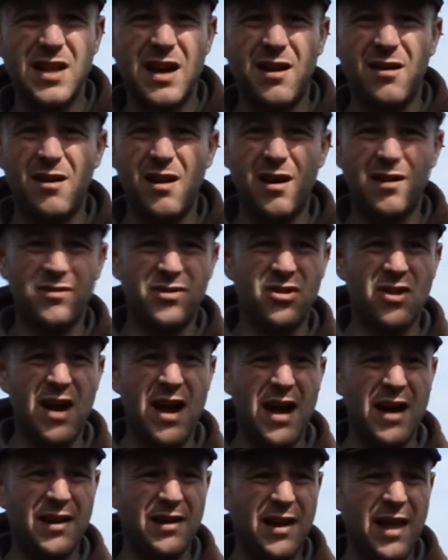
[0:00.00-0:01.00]
I
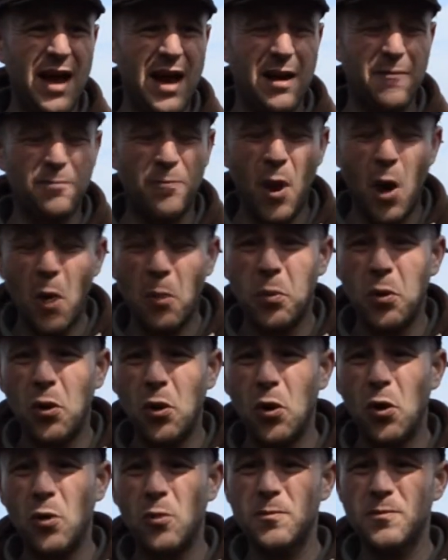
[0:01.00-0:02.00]
tried like
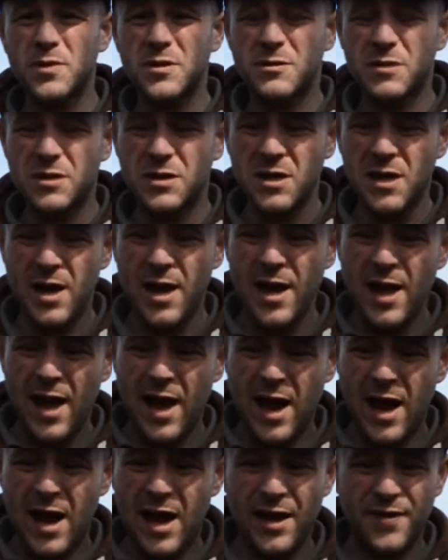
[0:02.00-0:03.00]

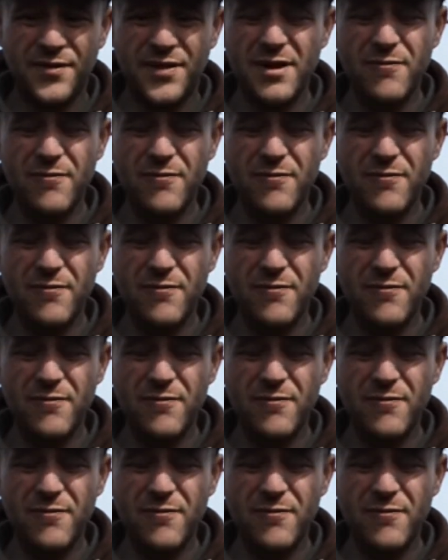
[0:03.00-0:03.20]
pop-ups,